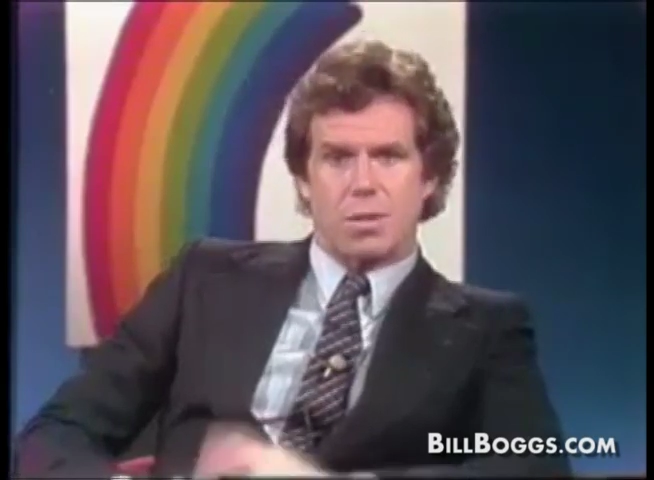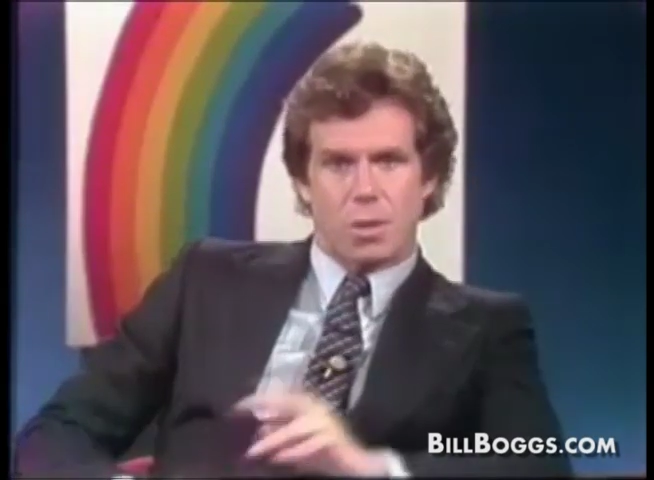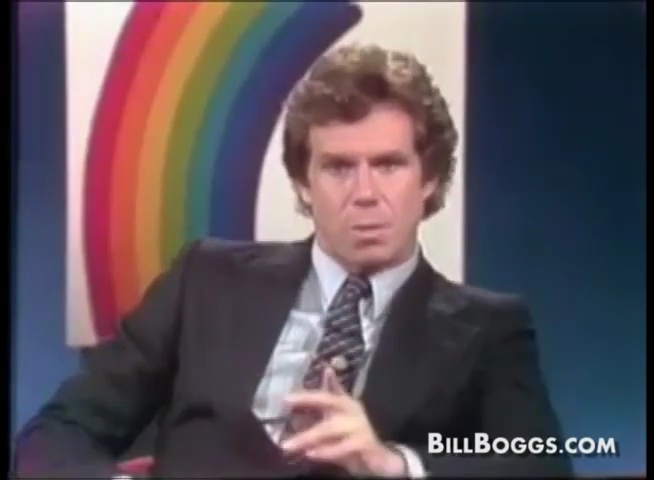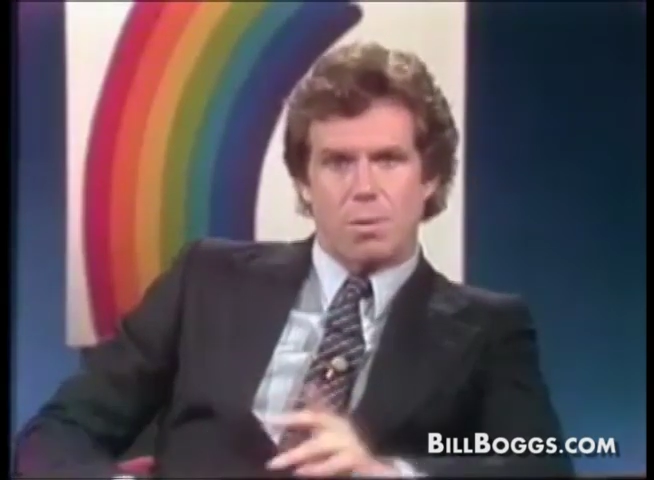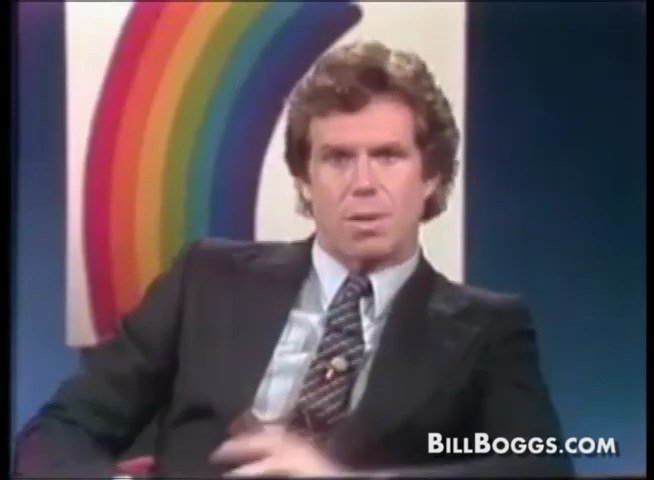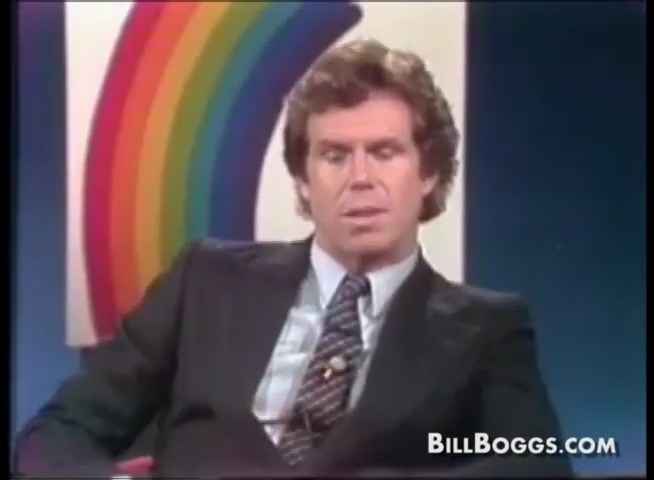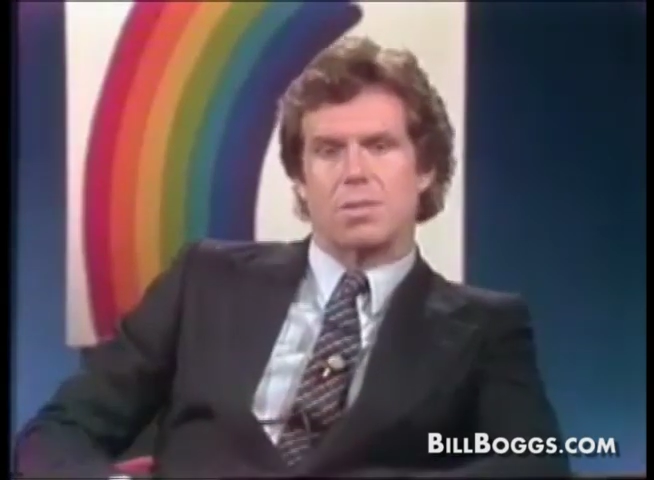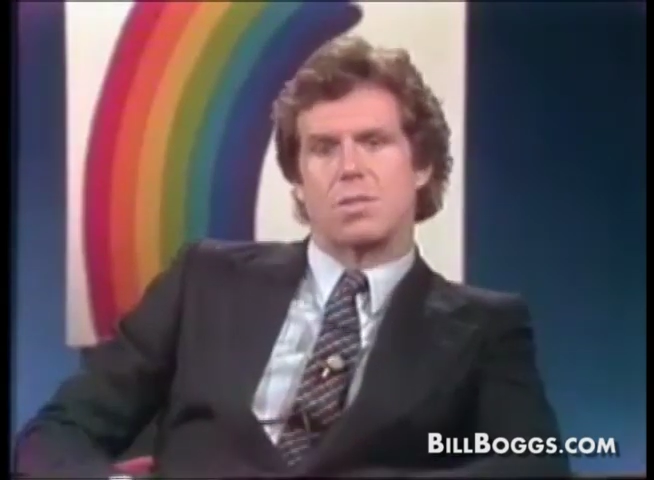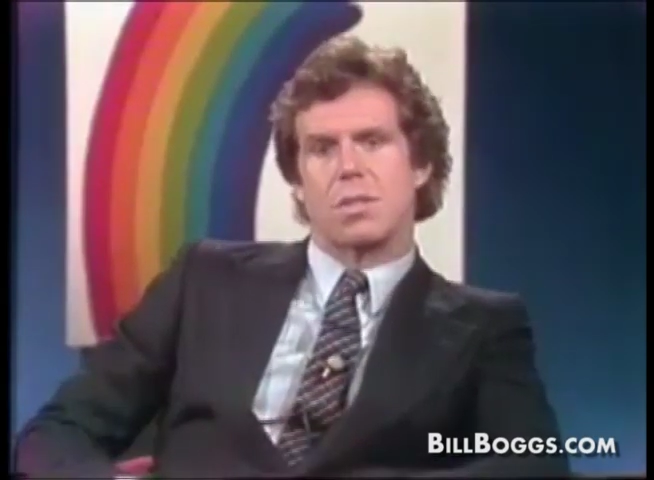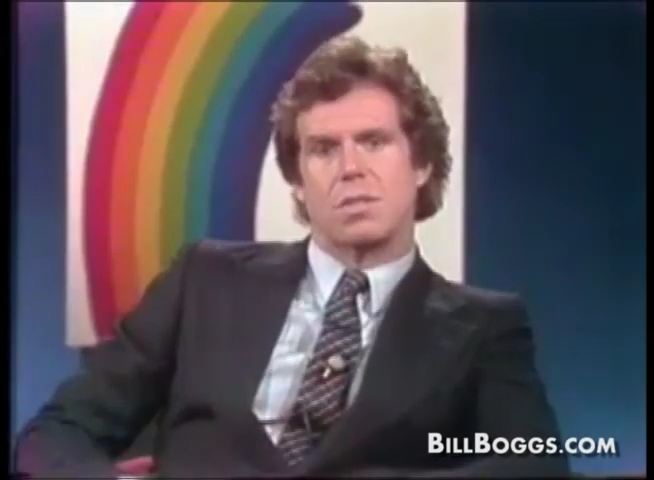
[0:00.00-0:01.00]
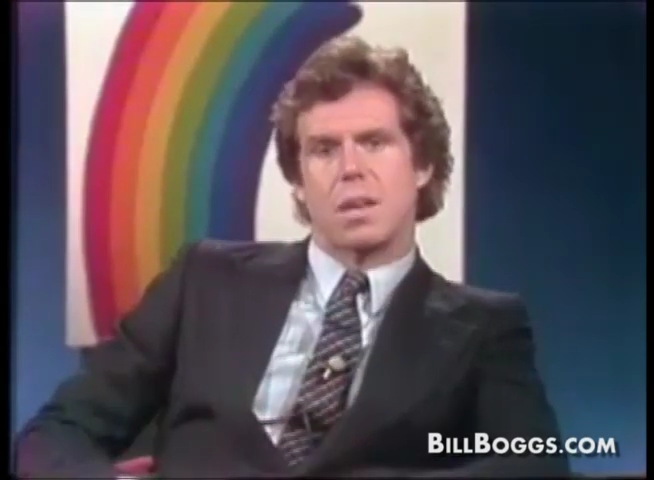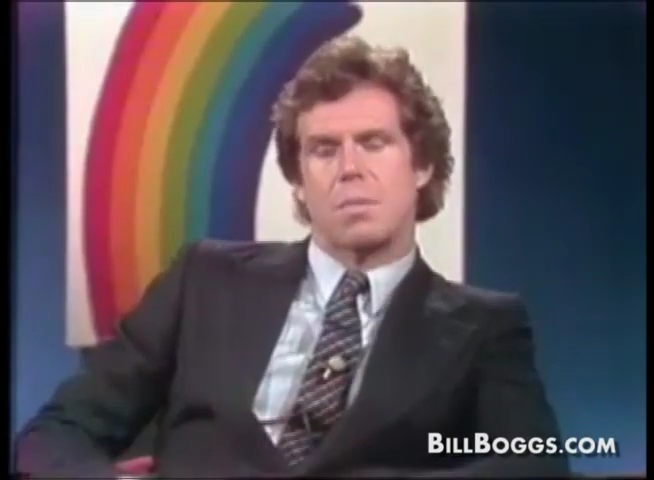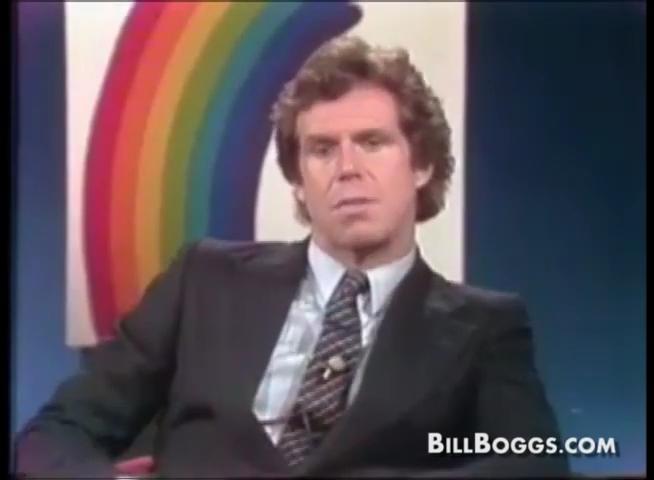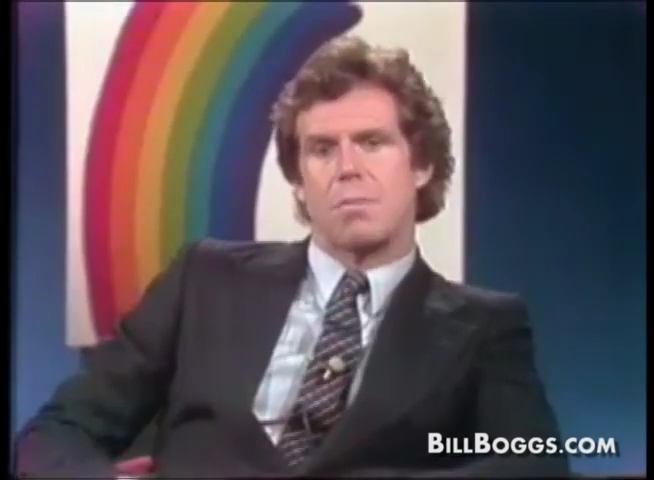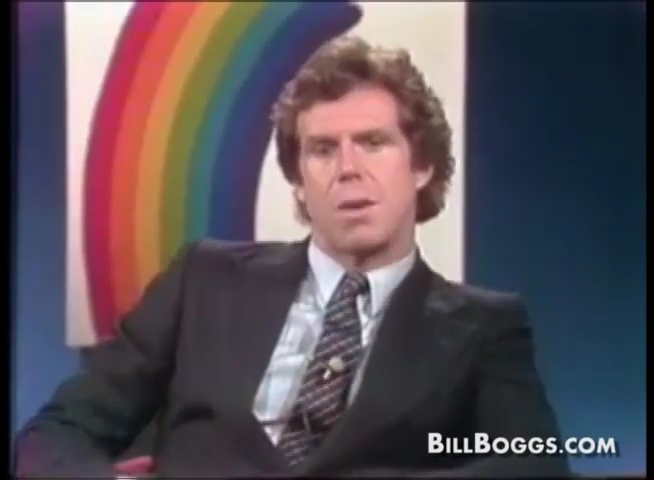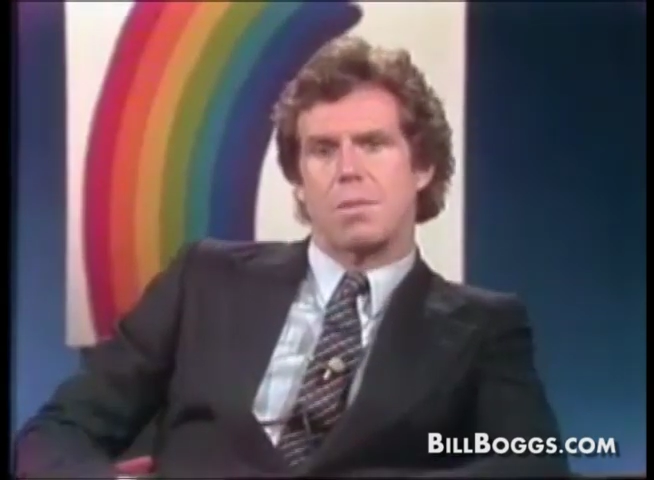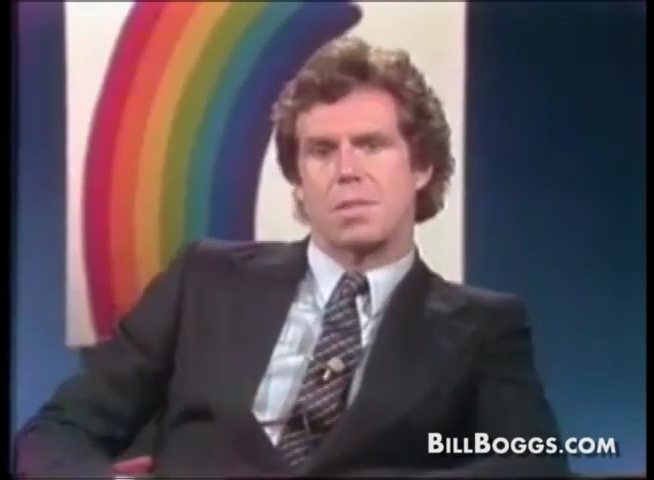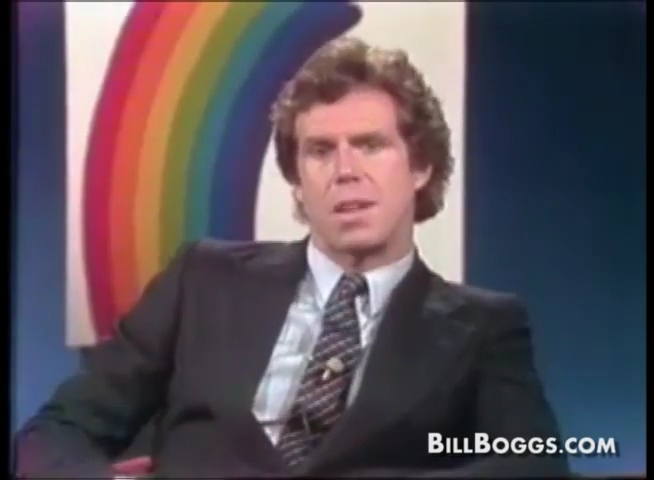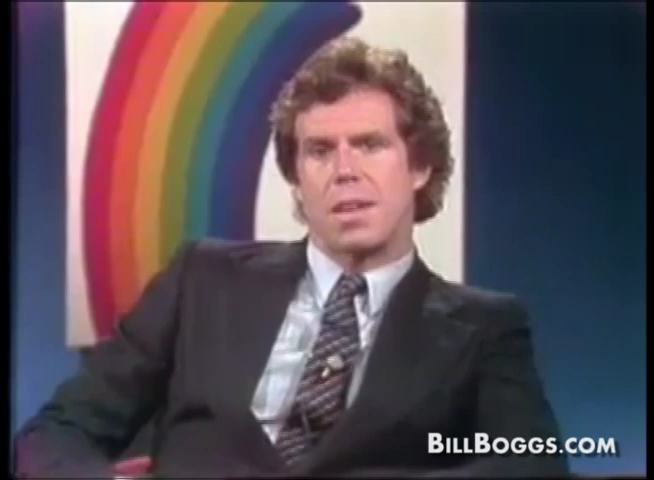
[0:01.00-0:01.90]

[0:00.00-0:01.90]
He'll be with us in just a couple of moments.